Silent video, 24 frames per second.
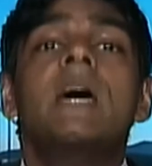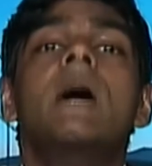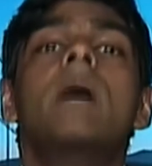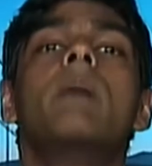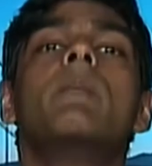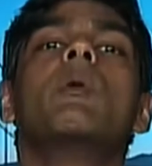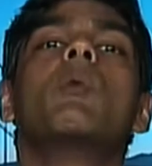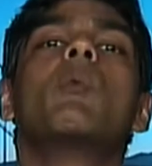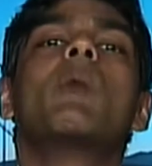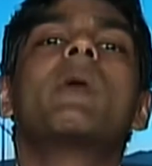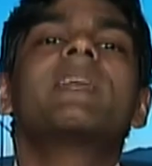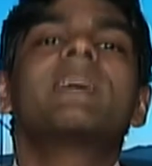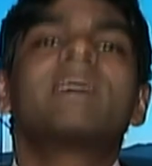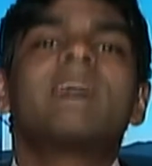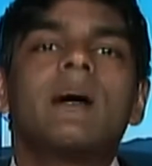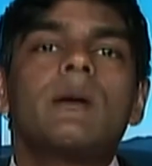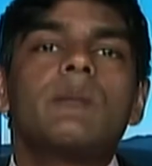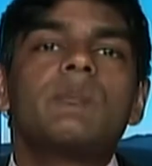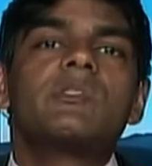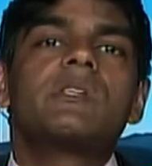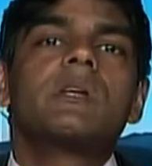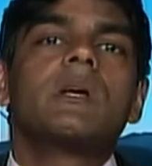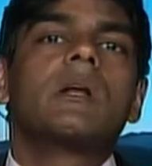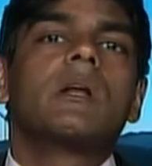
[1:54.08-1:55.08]
But when it
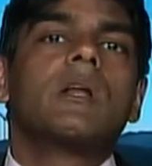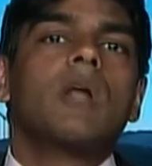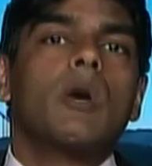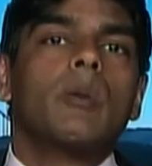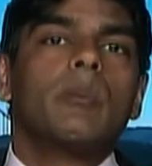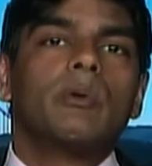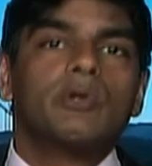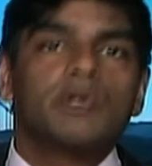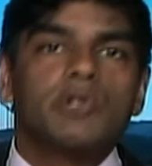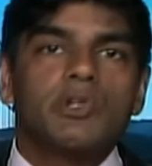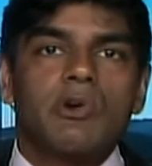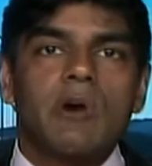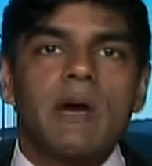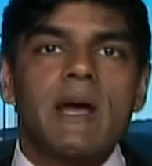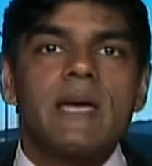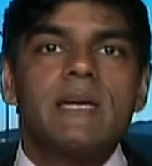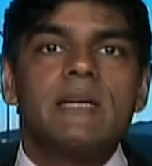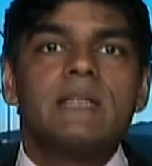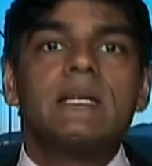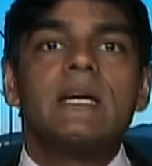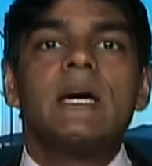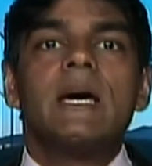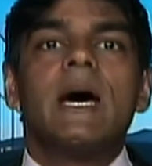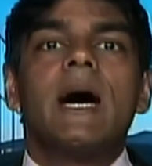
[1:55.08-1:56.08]
comes to global
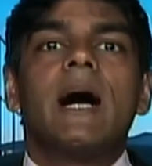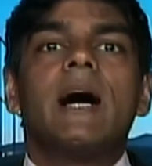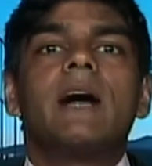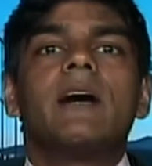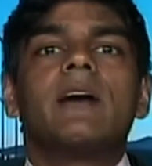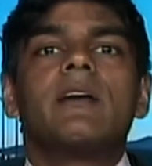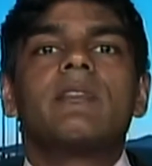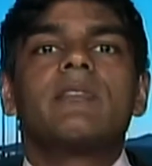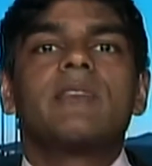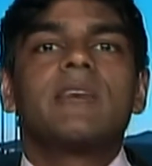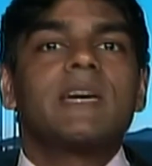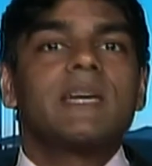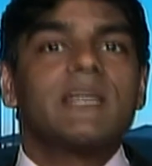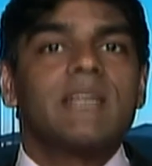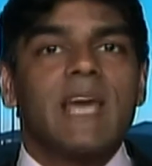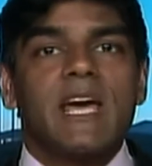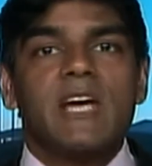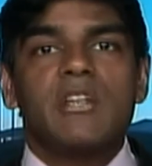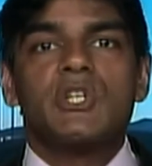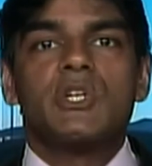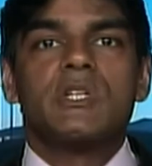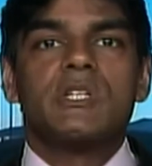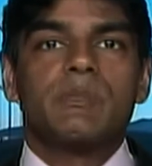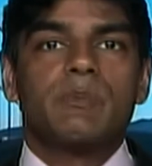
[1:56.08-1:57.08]
trade, uh, the
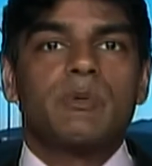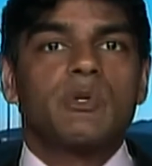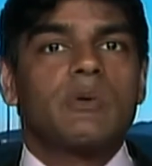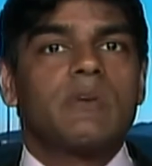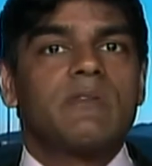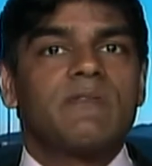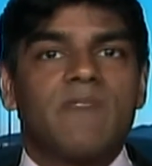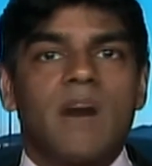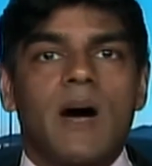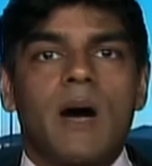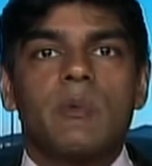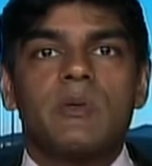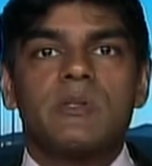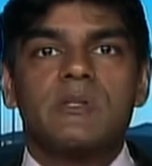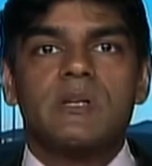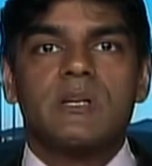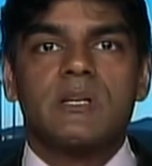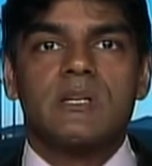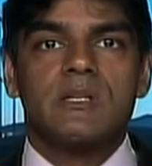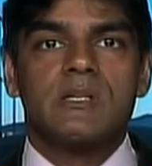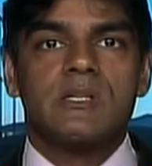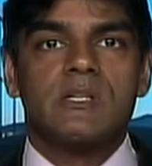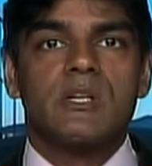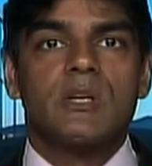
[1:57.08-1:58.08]
connections between farmers and
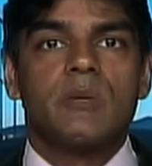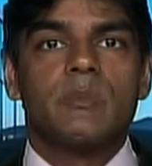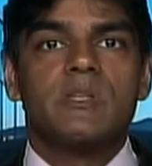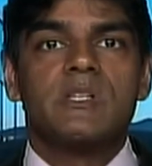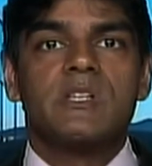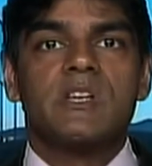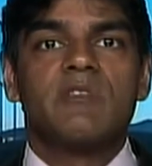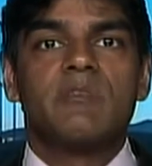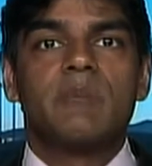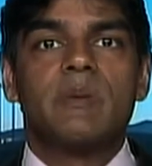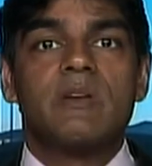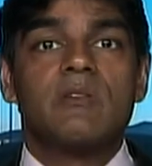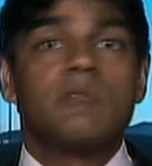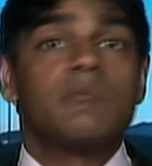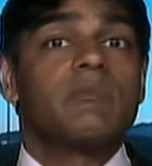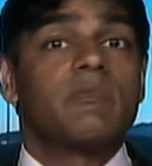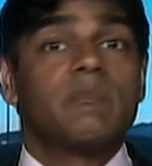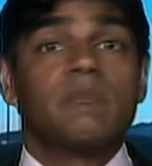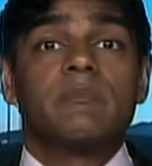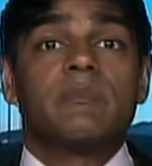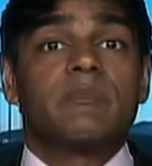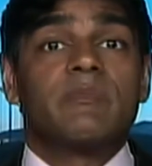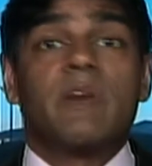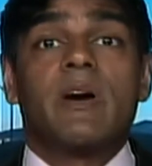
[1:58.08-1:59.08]
consumers have been
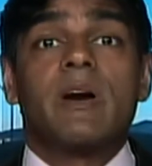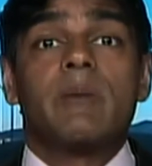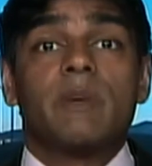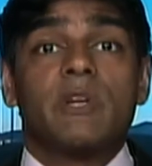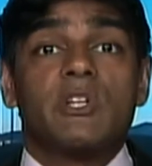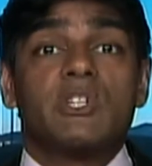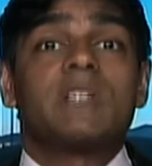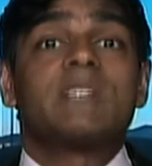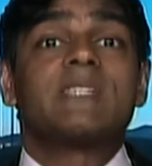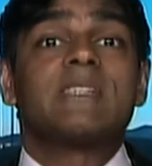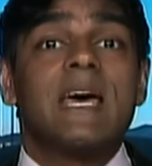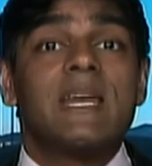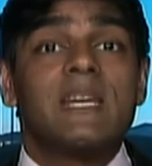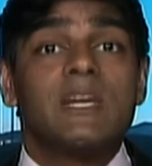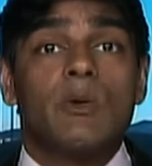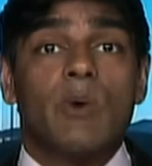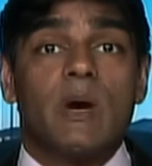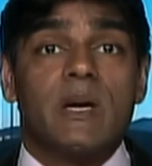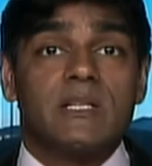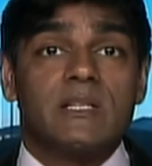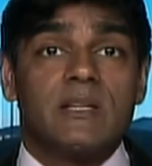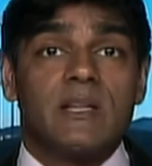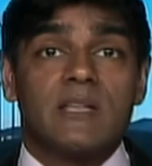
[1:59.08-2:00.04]
very much attenuated.